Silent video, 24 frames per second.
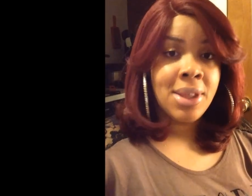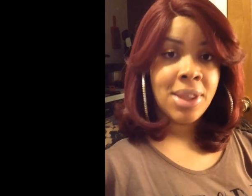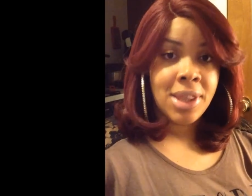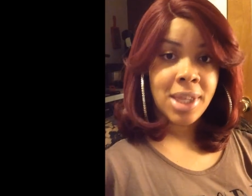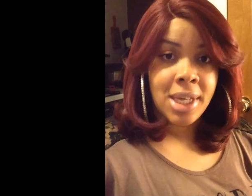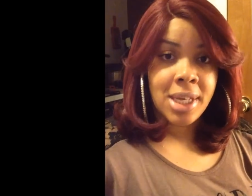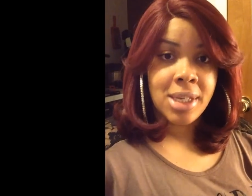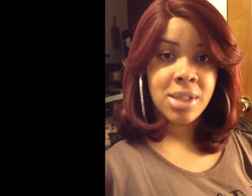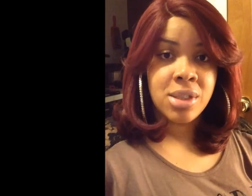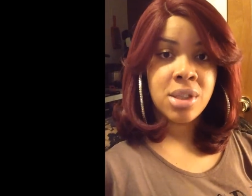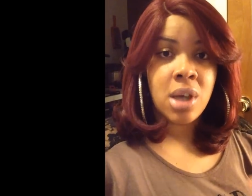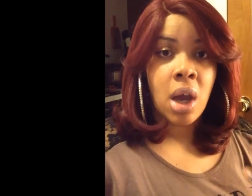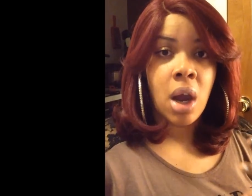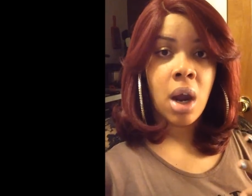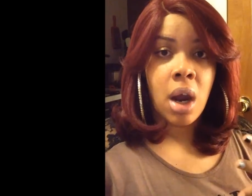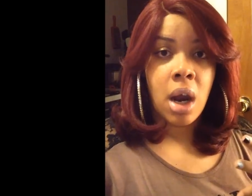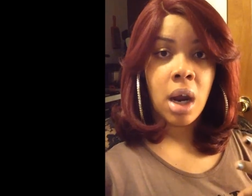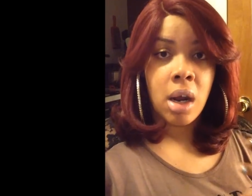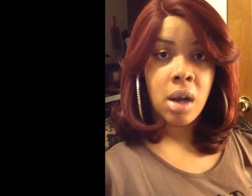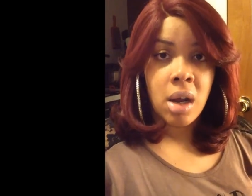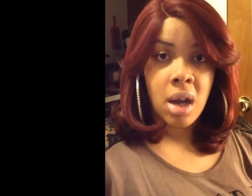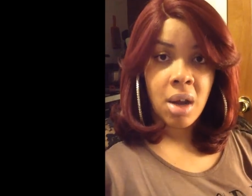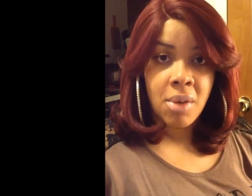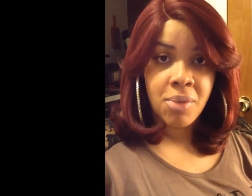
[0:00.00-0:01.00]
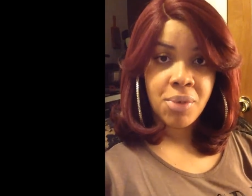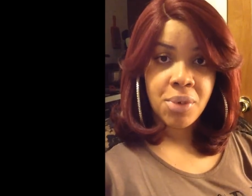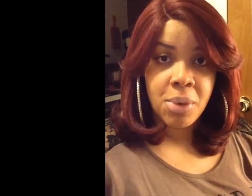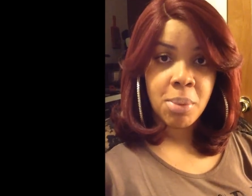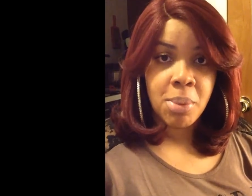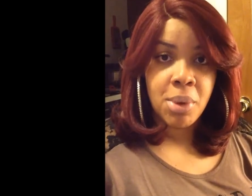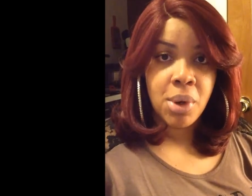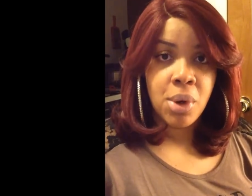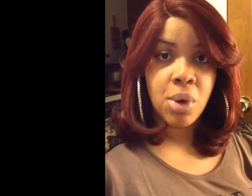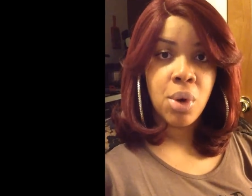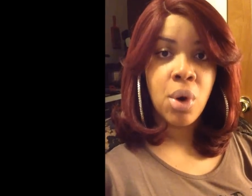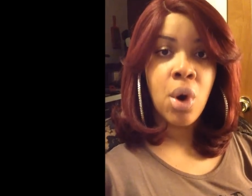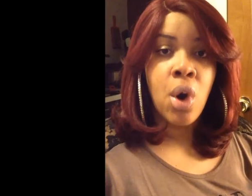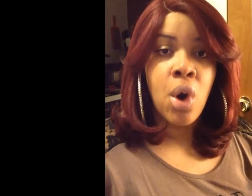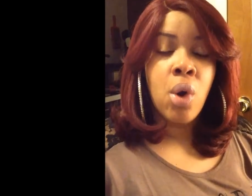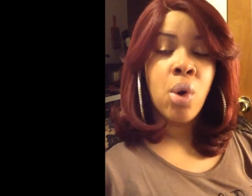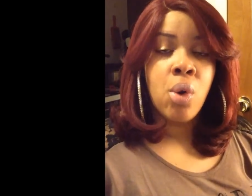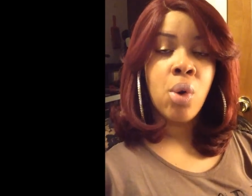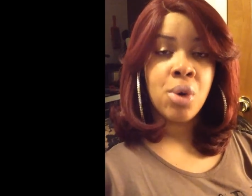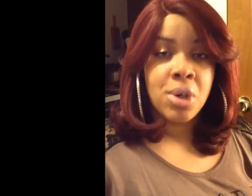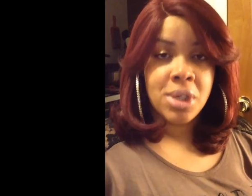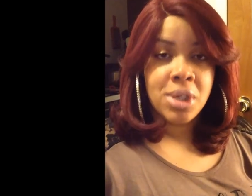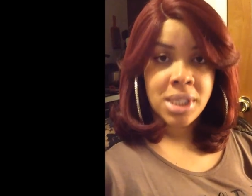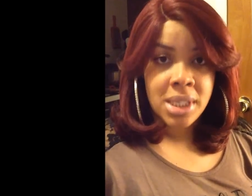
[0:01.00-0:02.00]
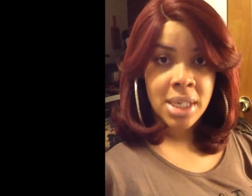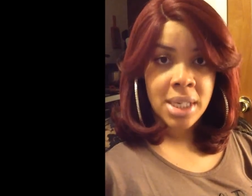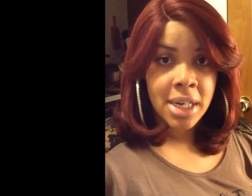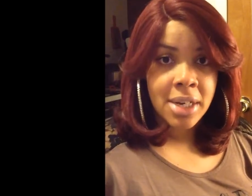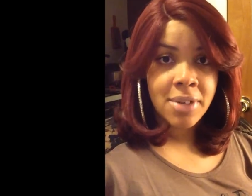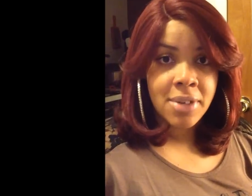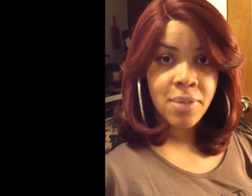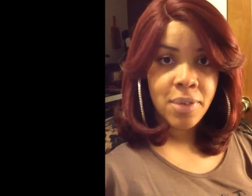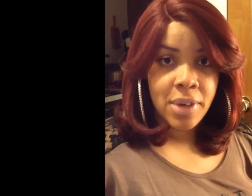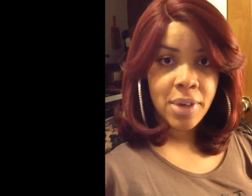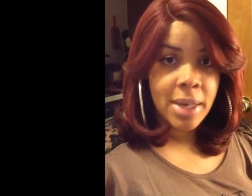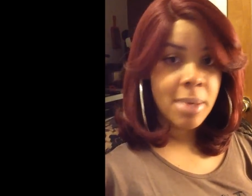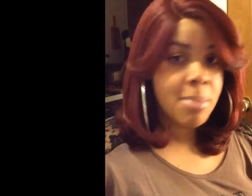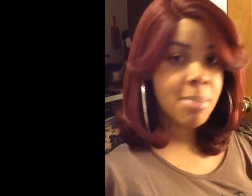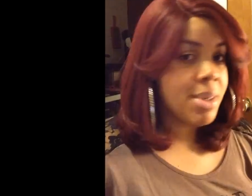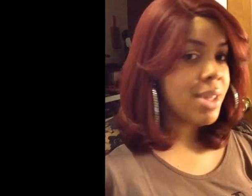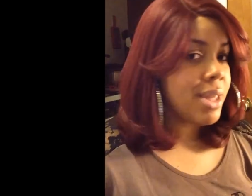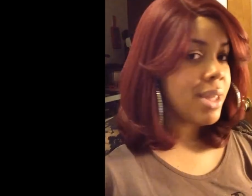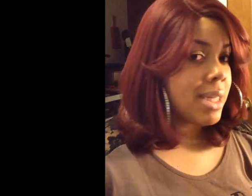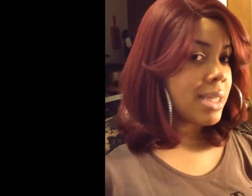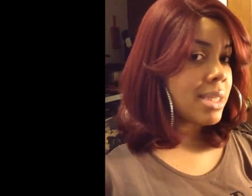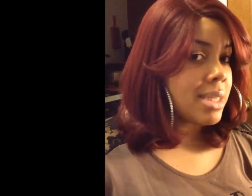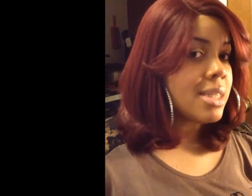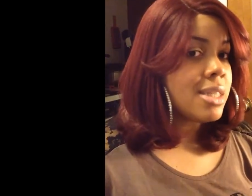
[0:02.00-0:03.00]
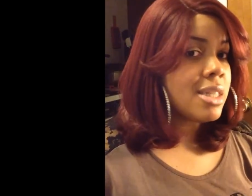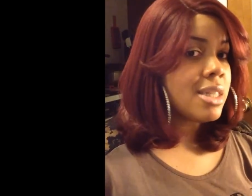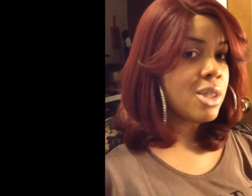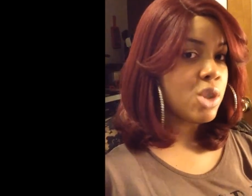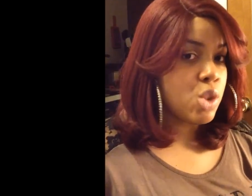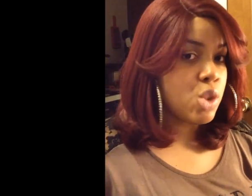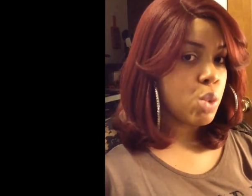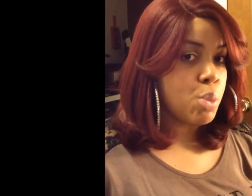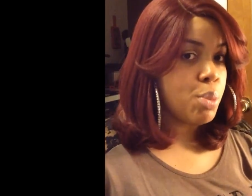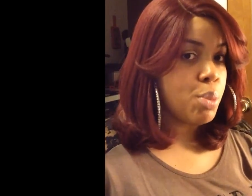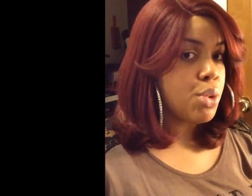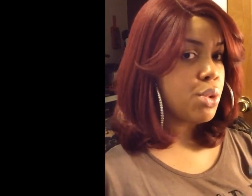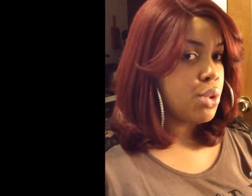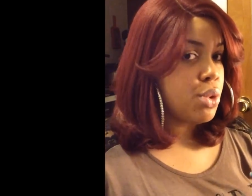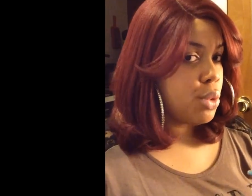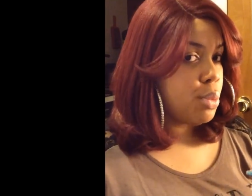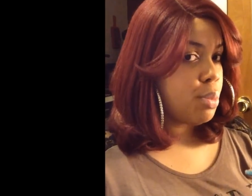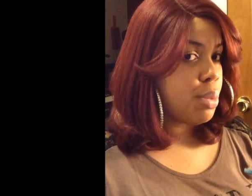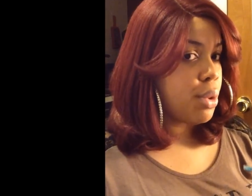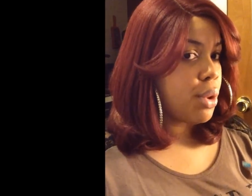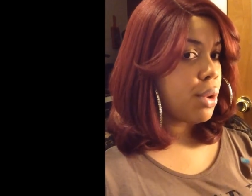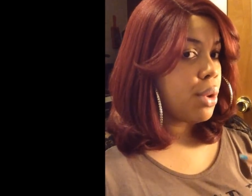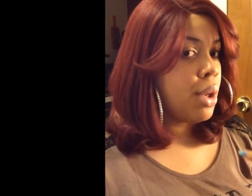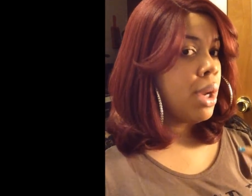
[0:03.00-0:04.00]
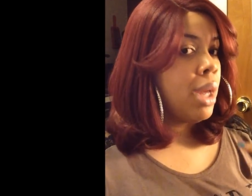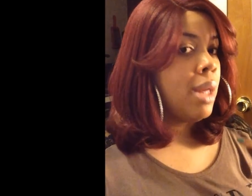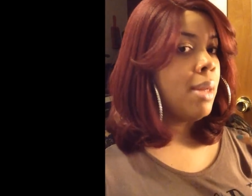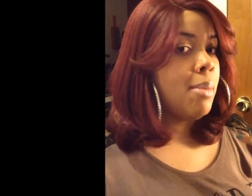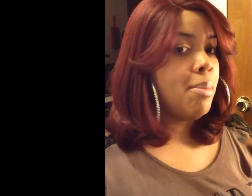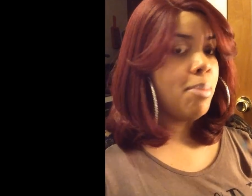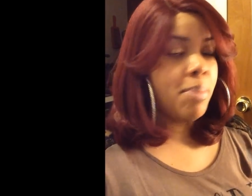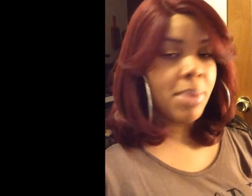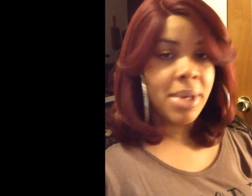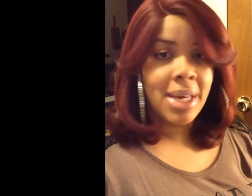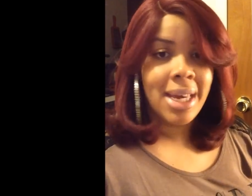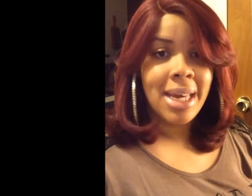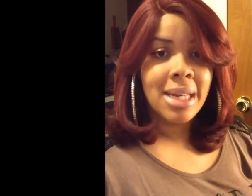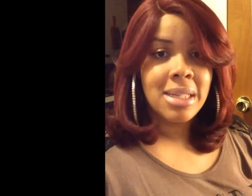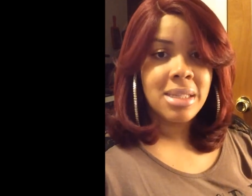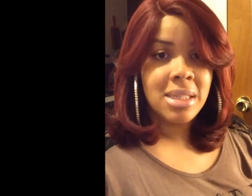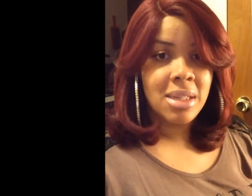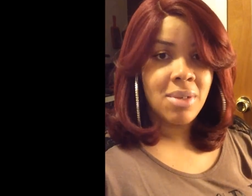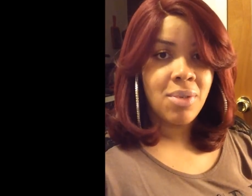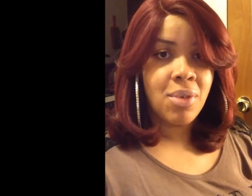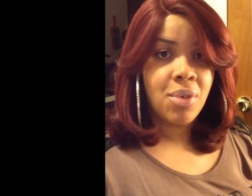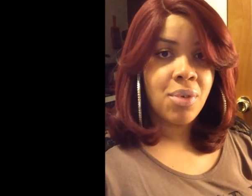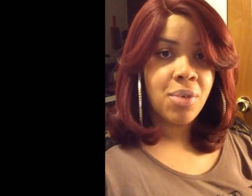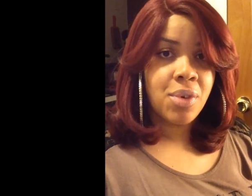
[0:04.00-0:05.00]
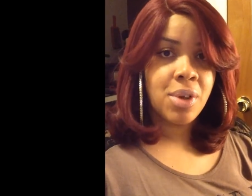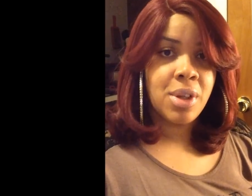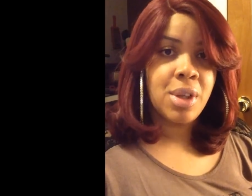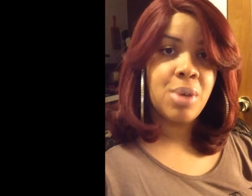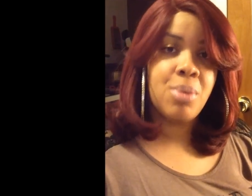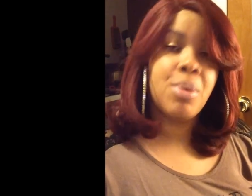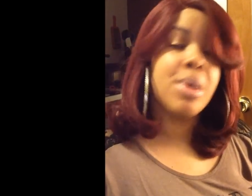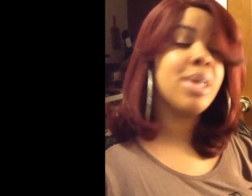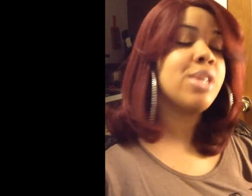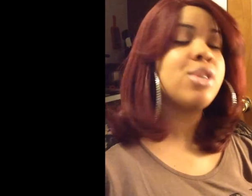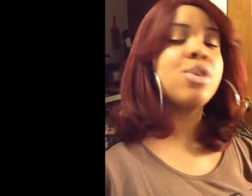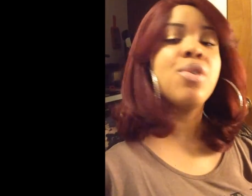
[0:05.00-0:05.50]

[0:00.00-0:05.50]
things are a comfortable or a snug fit. But this is a super duper big head diva friendly wig.